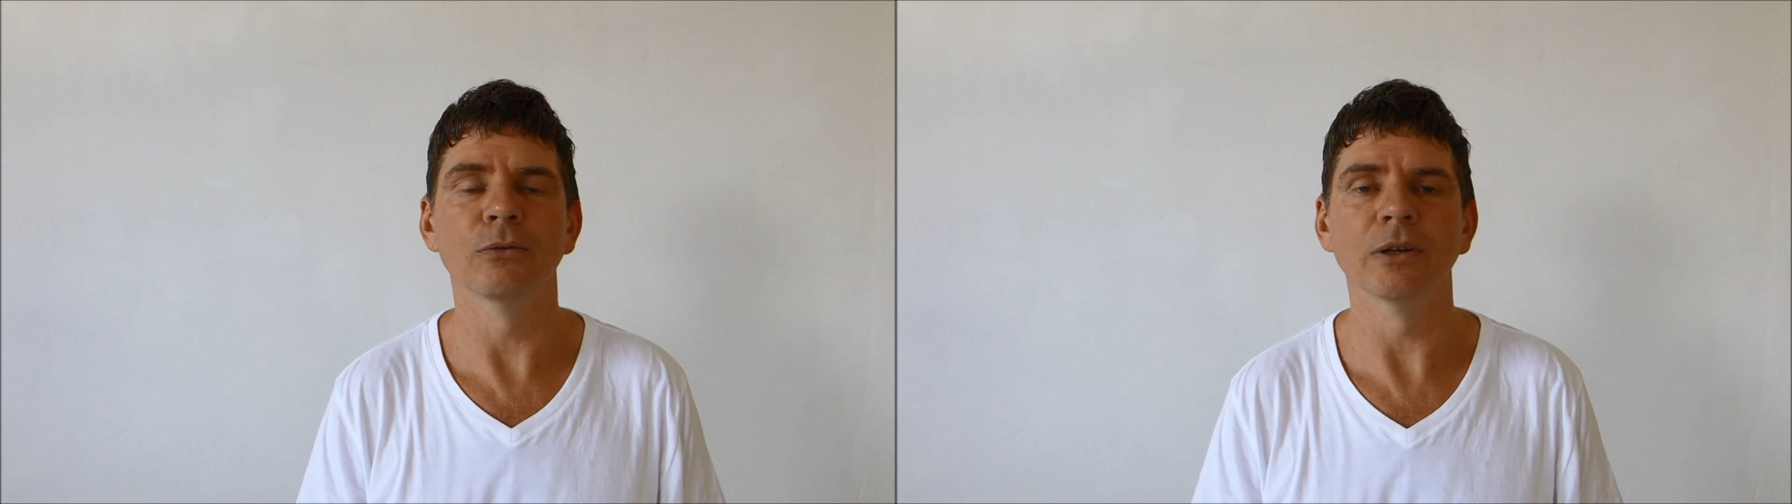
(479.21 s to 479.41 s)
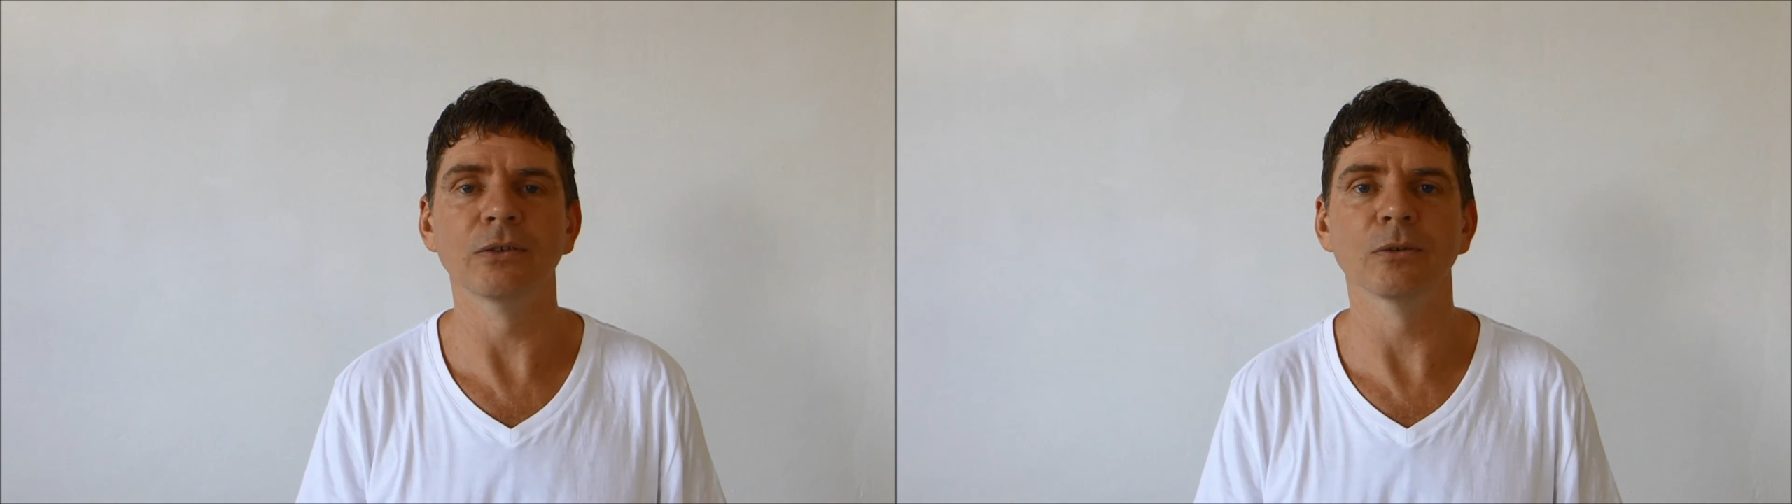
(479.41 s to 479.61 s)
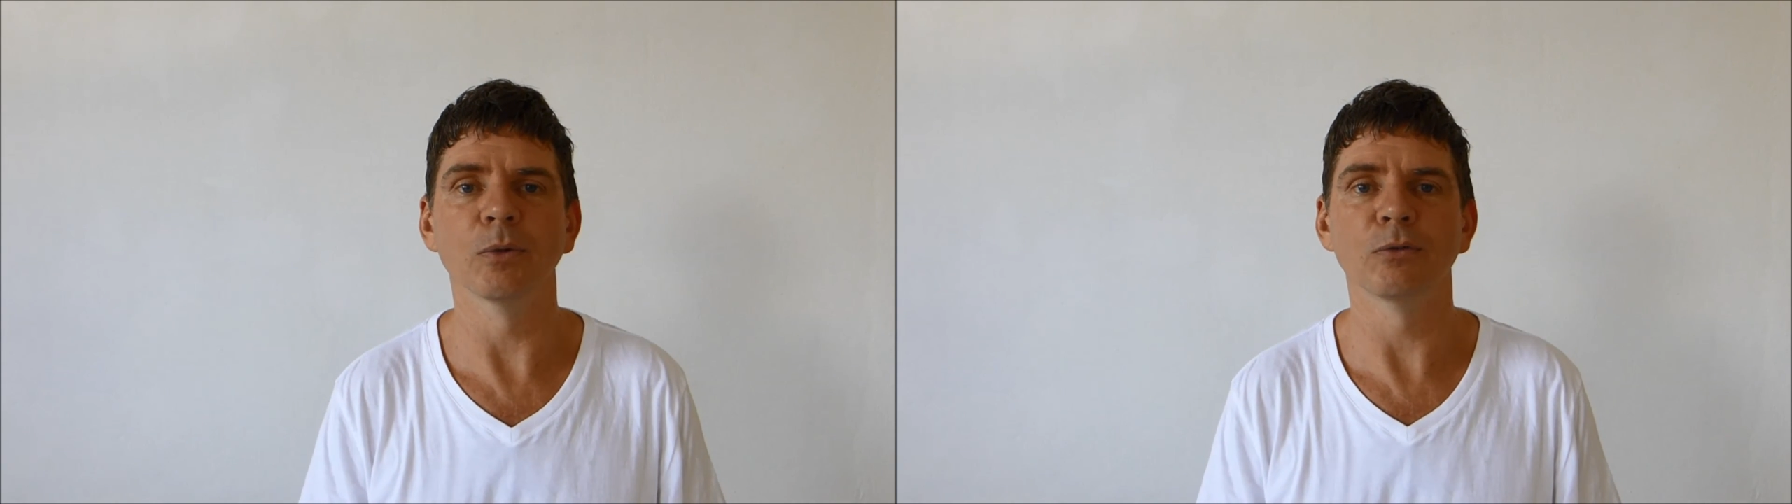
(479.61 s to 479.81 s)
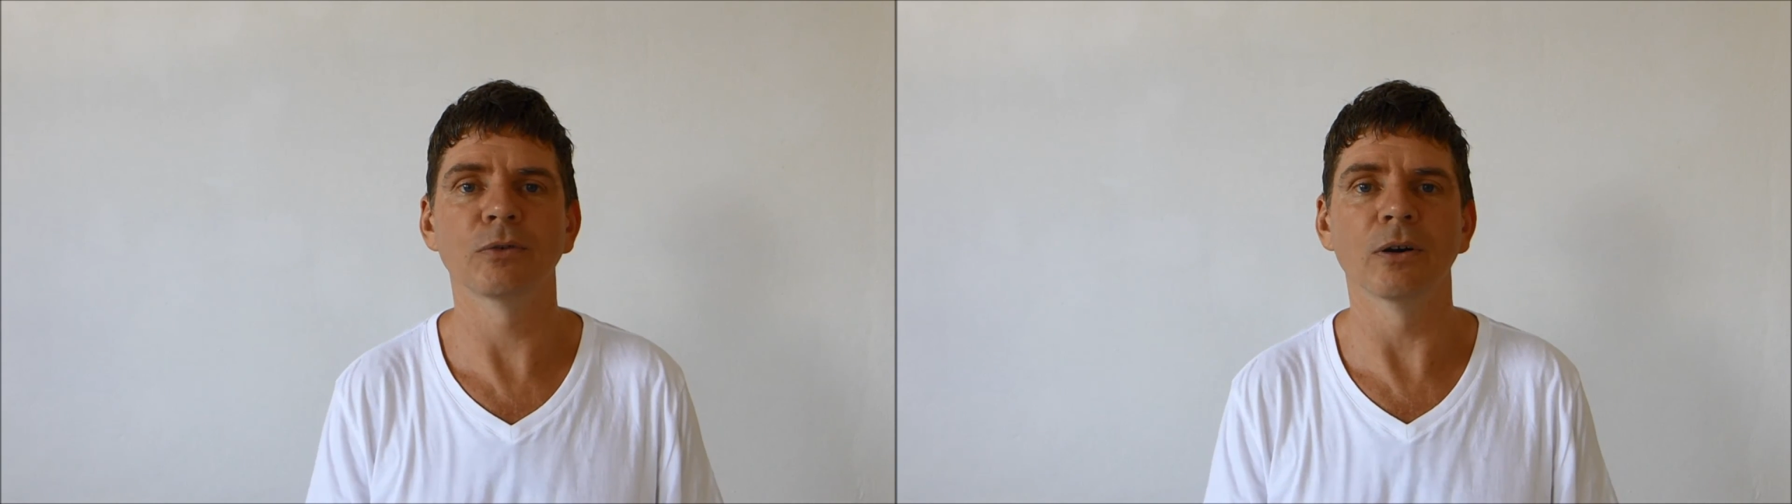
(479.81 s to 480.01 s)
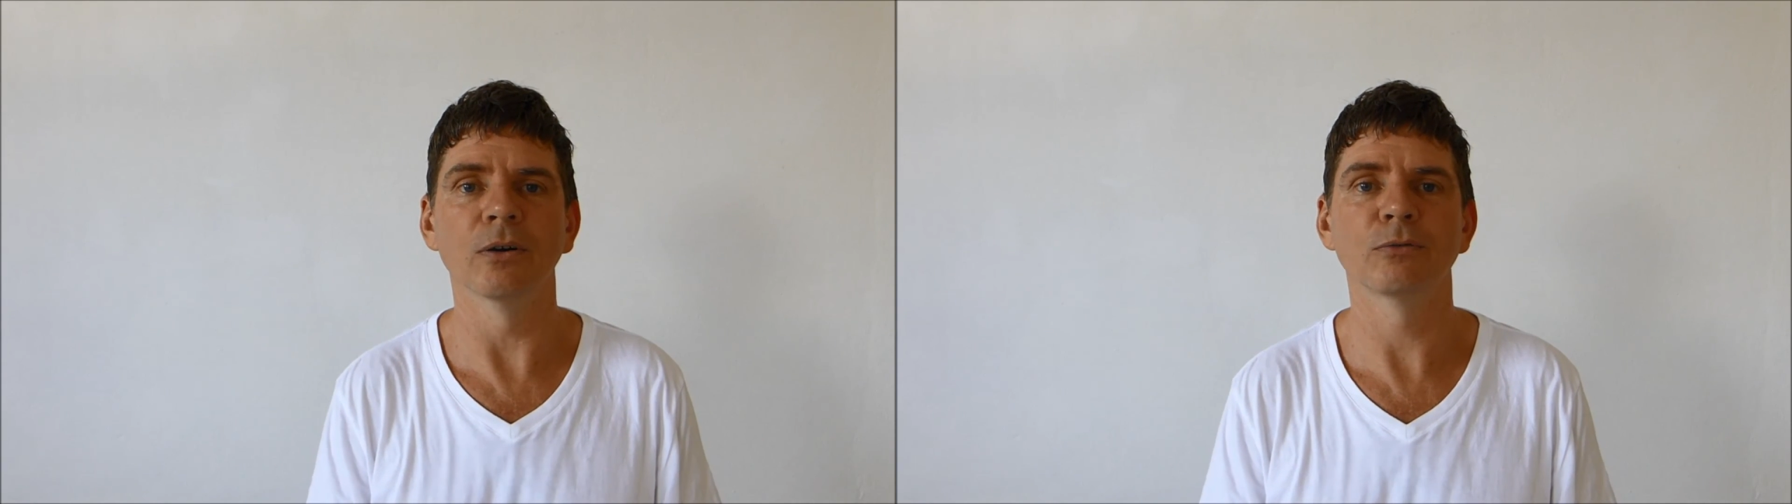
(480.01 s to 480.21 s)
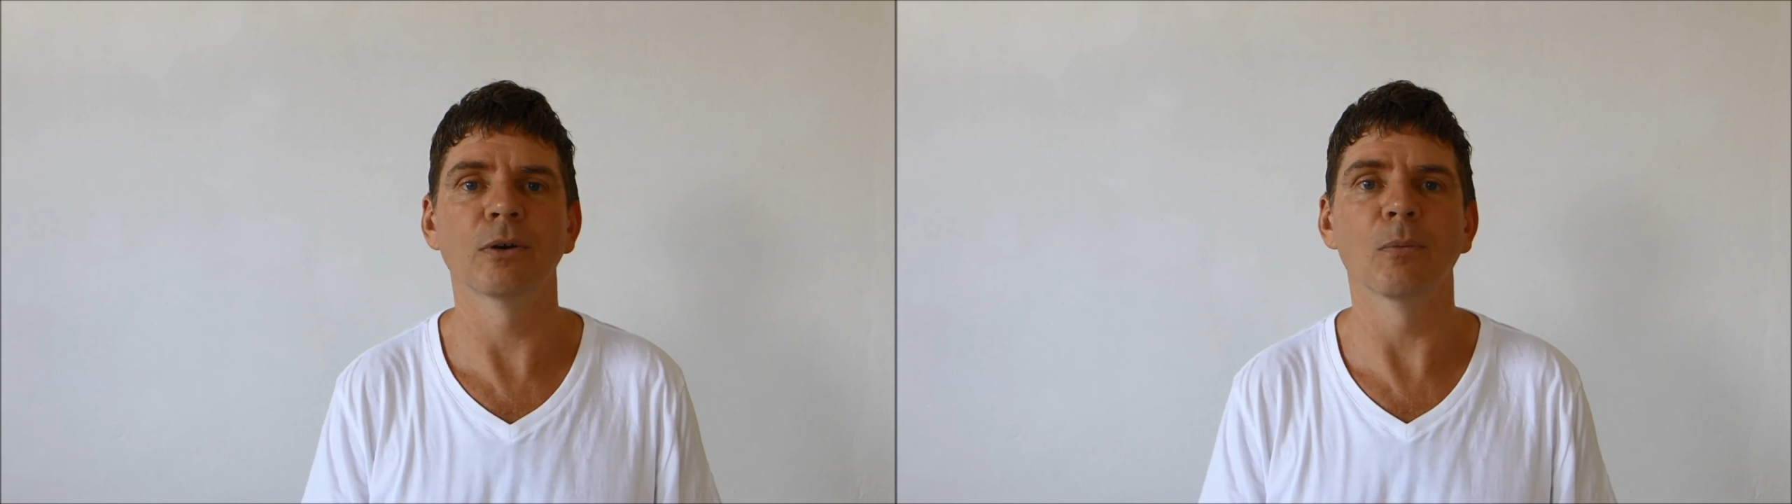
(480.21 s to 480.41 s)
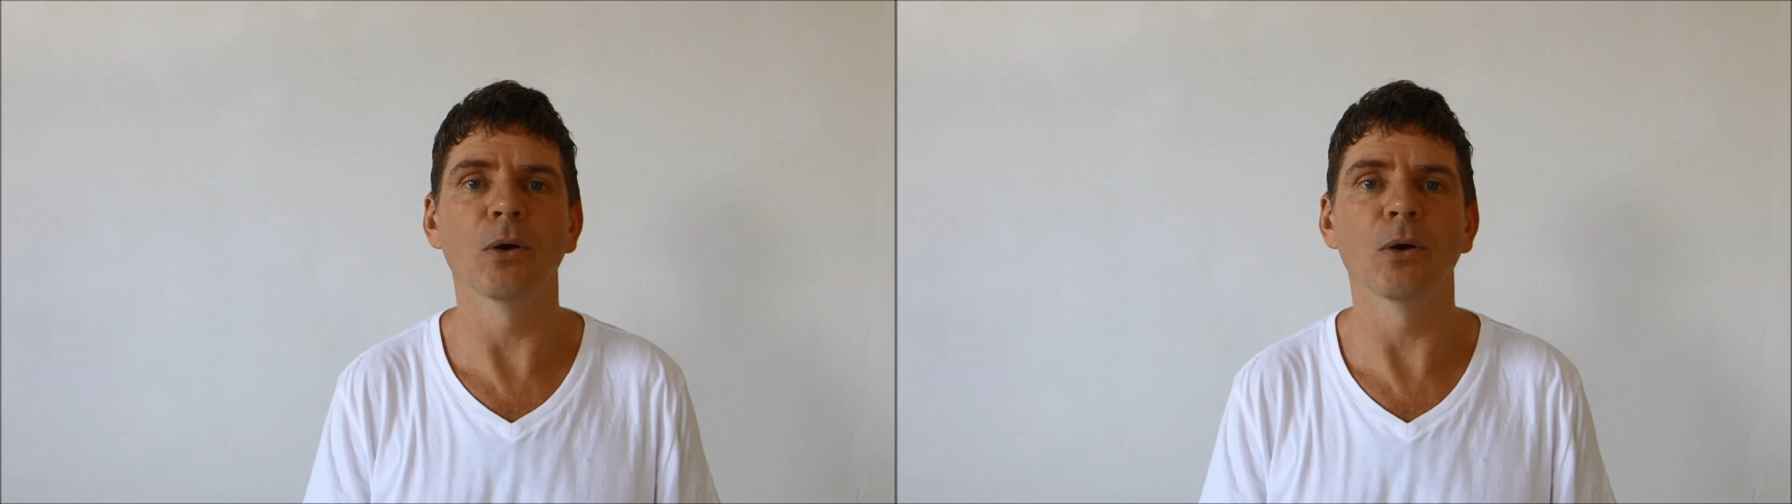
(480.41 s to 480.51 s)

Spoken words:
reasonable for